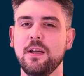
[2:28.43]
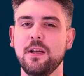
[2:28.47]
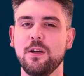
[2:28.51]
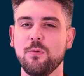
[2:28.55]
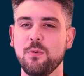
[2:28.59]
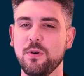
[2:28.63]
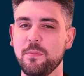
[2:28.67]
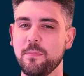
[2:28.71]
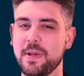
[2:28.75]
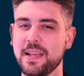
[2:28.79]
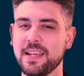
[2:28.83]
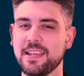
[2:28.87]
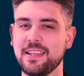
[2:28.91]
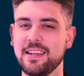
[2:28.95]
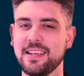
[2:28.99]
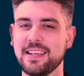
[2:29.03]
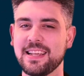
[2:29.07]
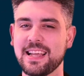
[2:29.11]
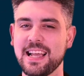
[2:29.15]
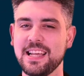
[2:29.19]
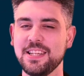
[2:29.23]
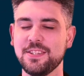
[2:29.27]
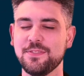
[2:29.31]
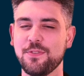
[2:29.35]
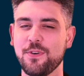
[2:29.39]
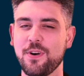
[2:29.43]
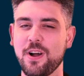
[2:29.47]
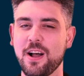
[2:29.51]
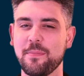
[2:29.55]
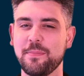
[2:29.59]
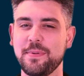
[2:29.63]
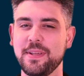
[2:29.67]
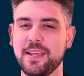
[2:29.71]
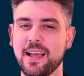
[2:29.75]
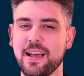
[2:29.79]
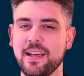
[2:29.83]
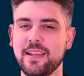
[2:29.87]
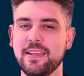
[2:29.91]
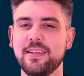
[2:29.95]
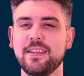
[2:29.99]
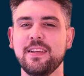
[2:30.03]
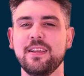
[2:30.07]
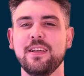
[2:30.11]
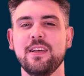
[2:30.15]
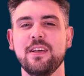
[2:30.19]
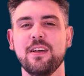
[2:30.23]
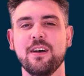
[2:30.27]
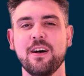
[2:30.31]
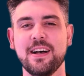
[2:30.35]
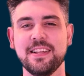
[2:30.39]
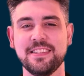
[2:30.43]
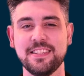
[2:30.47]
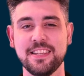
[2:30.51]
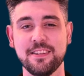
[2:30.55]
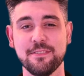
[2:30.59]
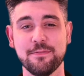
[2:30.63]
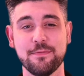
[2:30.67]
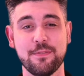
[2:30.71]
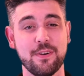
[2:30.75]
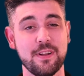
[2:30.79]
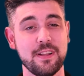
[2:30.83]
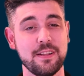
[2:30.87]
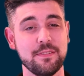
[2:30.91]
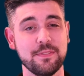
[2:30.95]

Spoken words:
When making a case for RPA, identify